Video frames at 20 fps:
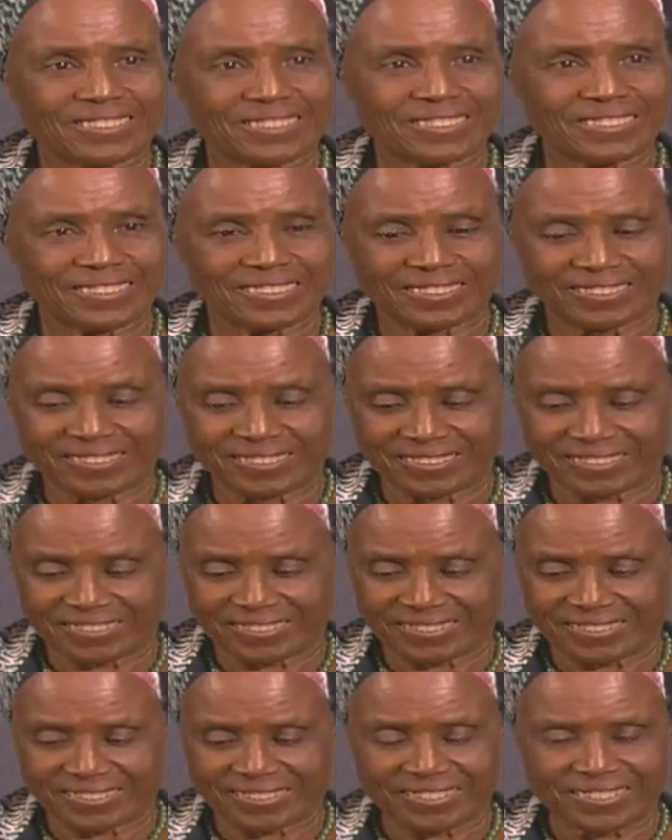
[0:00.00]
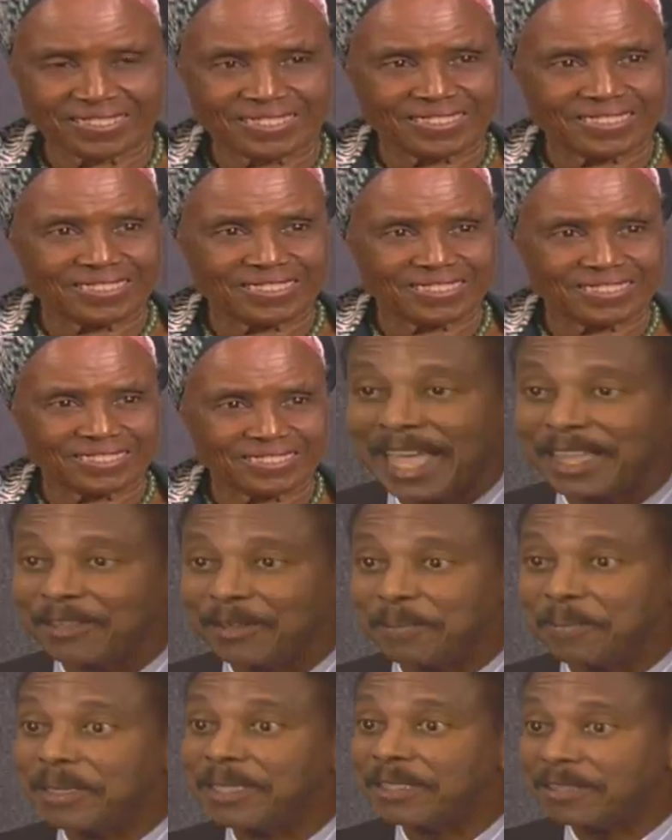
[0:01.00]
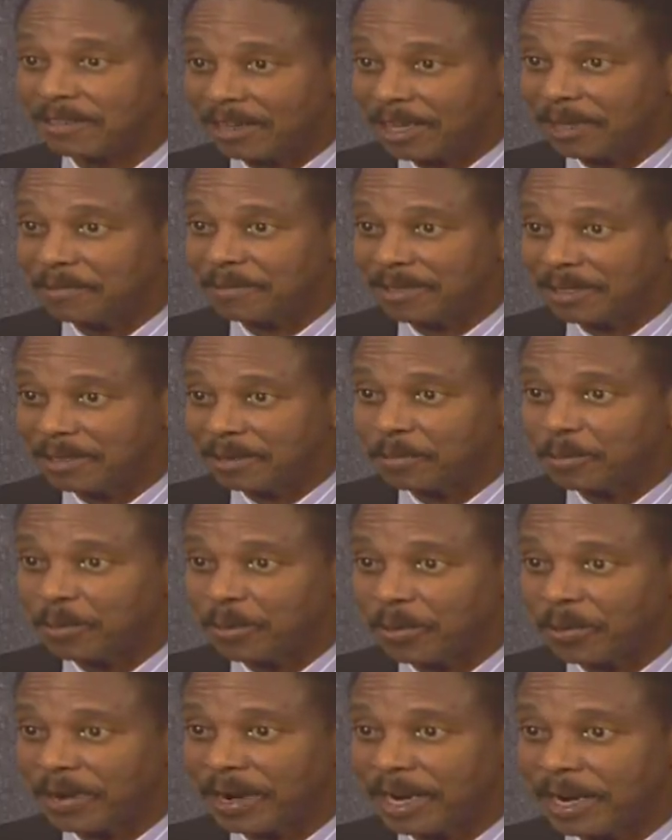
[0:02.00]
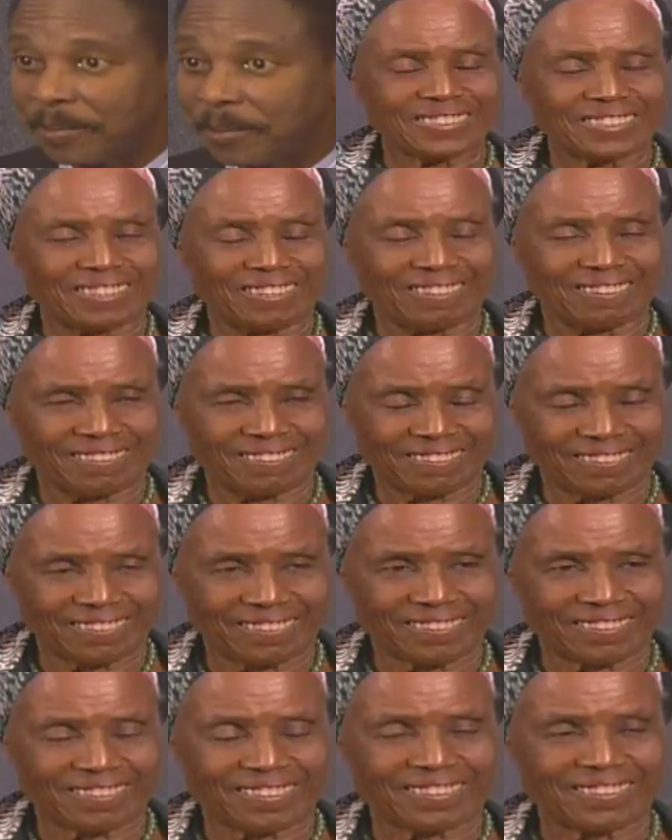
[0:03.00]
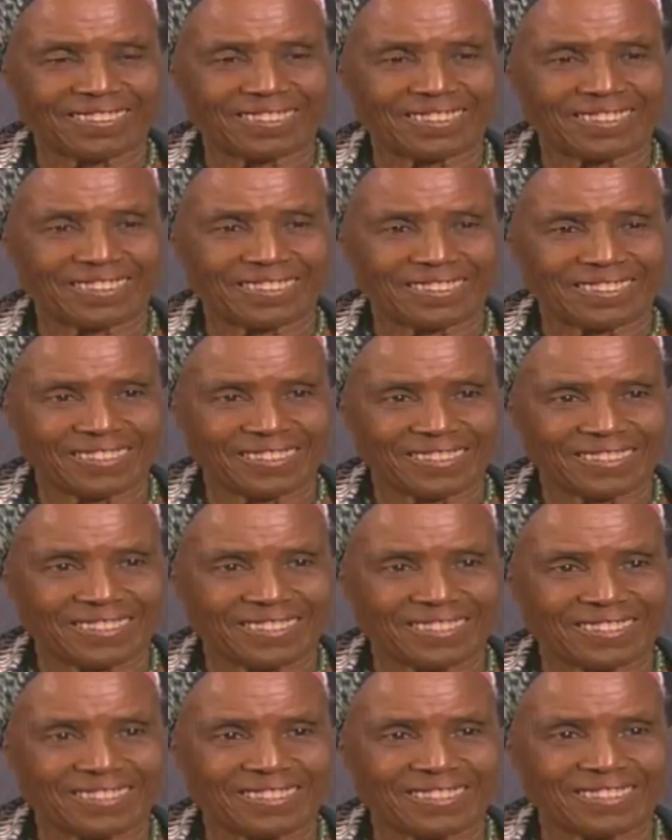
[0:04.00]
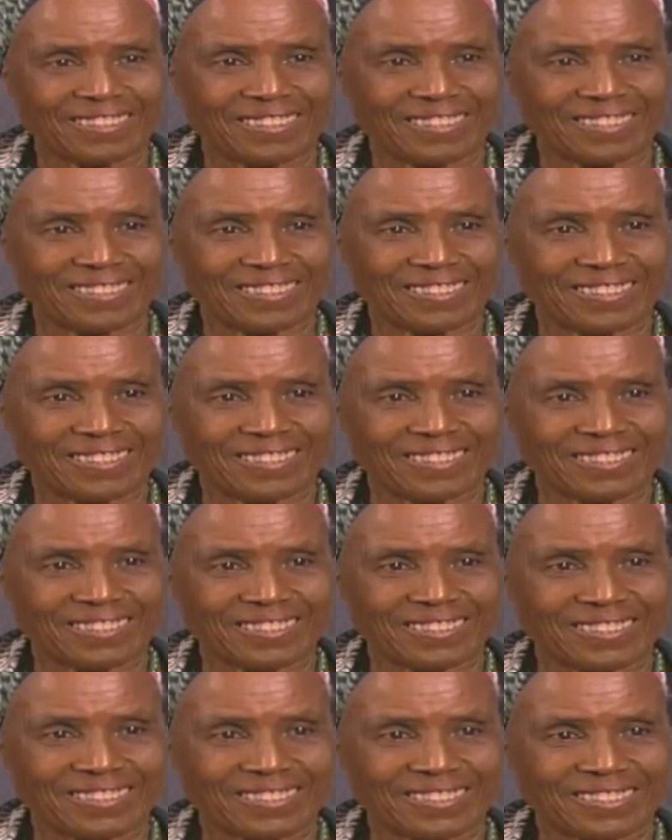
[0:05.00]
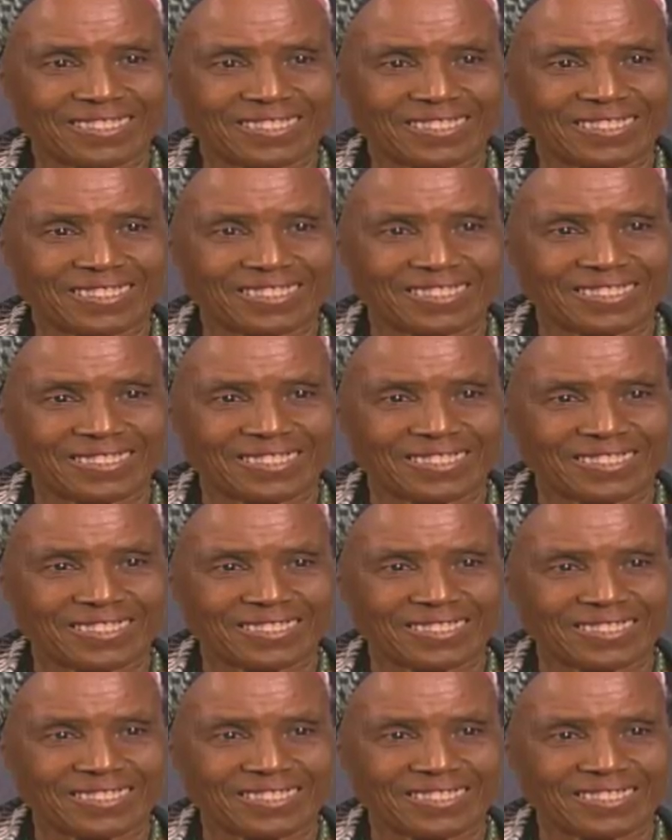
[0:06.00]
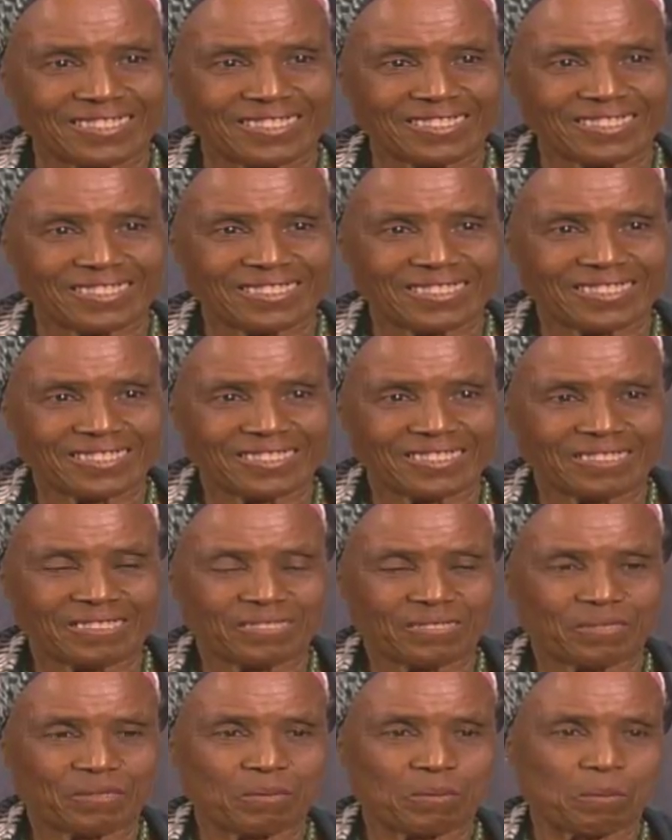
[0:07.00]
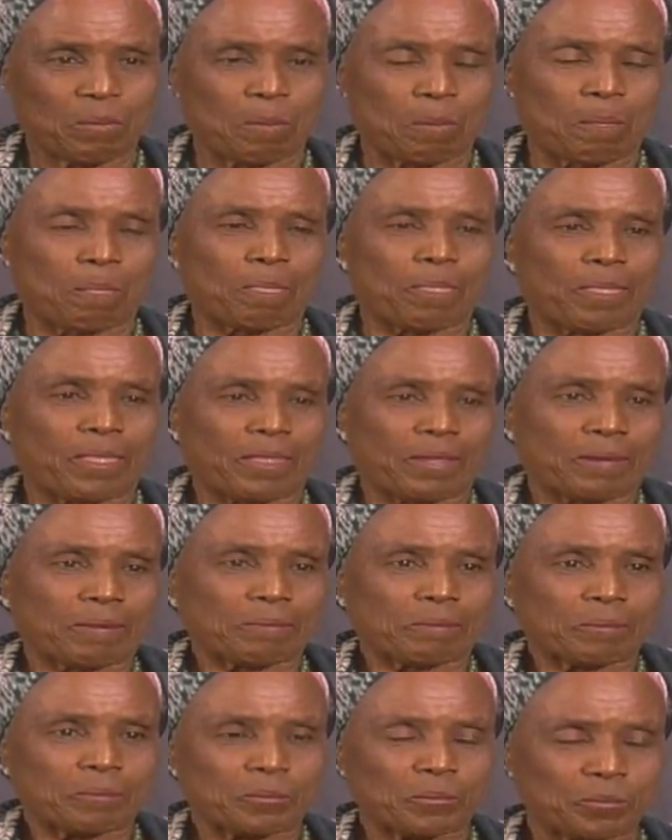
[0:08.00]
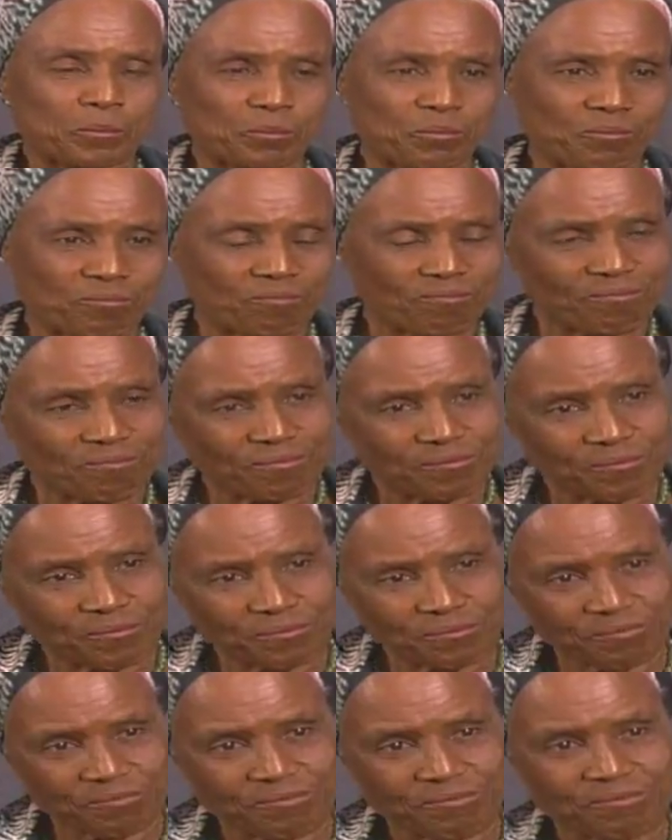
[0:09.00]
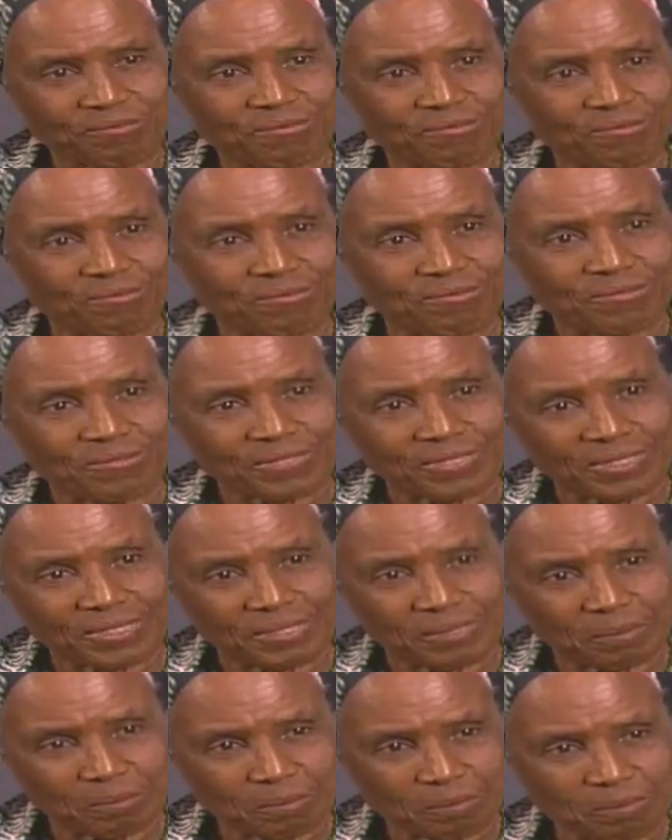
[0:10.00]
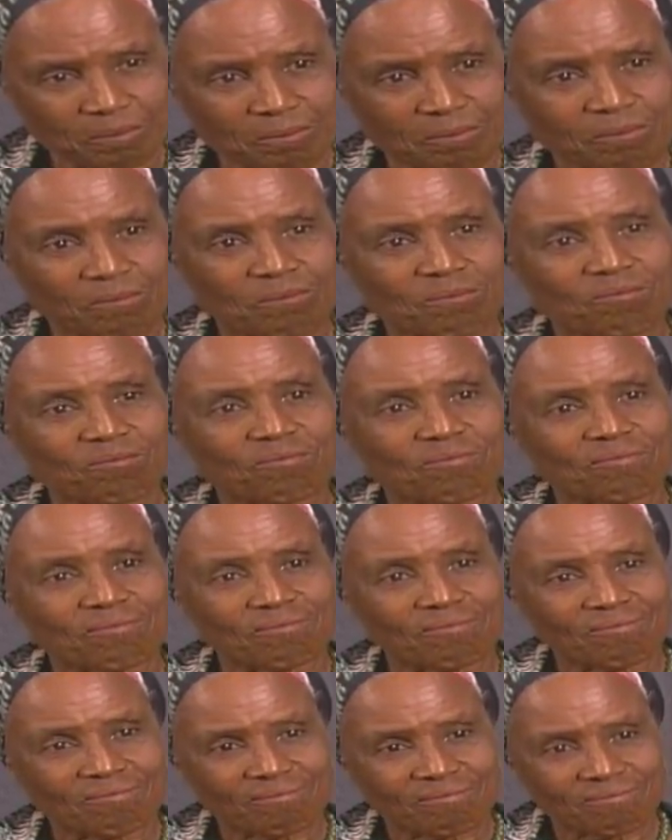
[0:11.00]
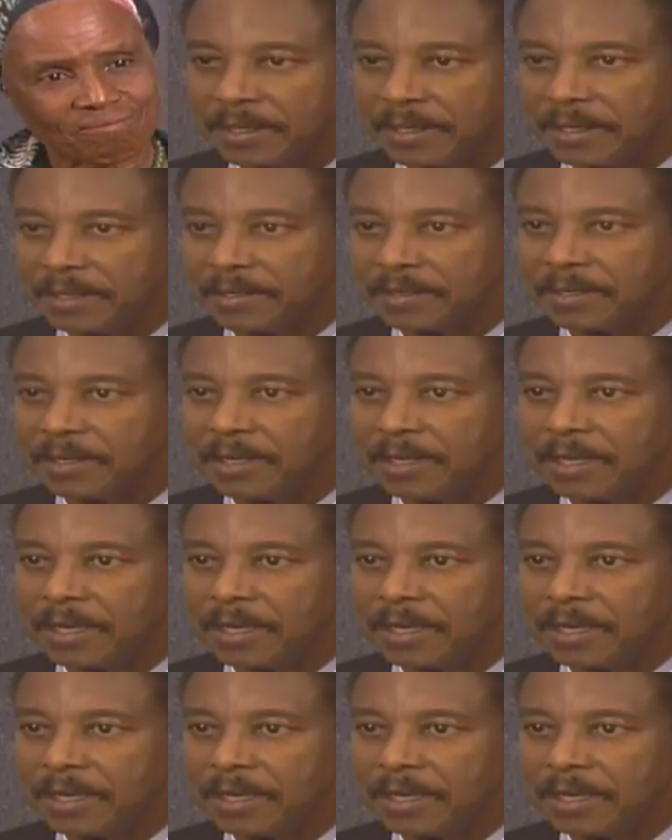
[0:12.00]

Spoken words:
it's amazing because I've had you many times in the program, also in the live show. And when you look at your practice, and earlier you told me about the issue, young people and mental illness.